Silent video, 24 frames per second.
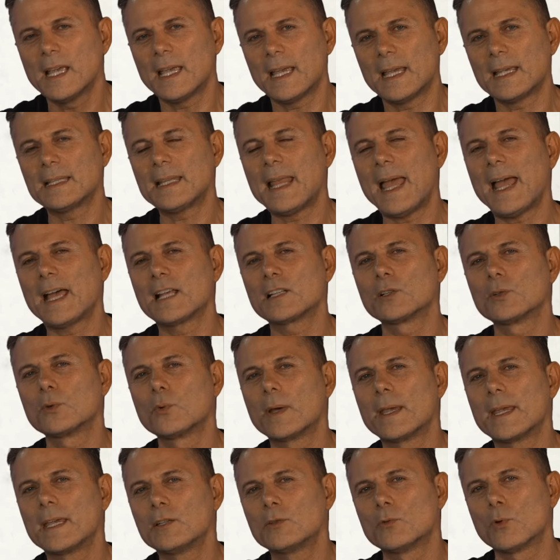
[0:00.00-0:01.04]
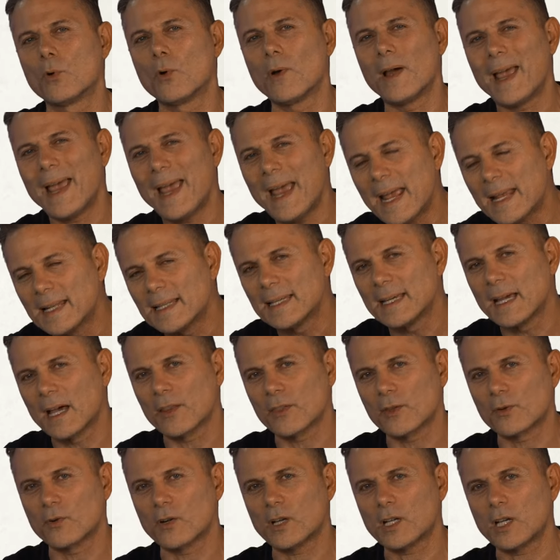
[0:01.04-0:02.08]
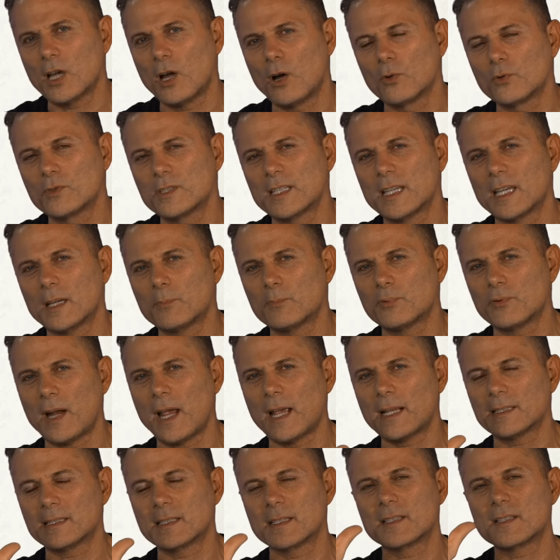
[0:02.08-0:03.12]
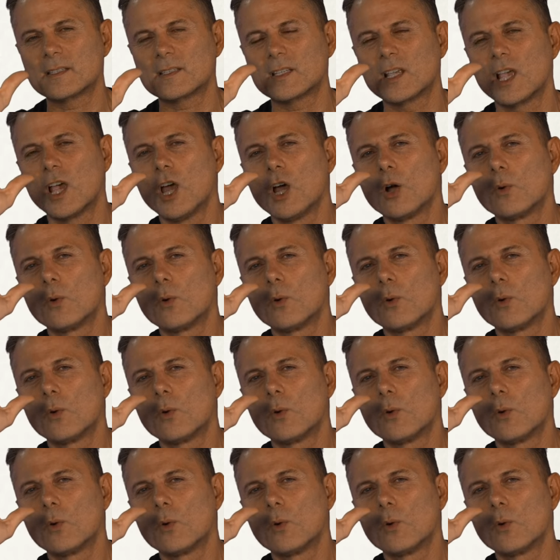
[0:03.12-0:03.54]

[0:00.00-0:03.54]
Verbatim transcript: in Halloween or any other occultic practice.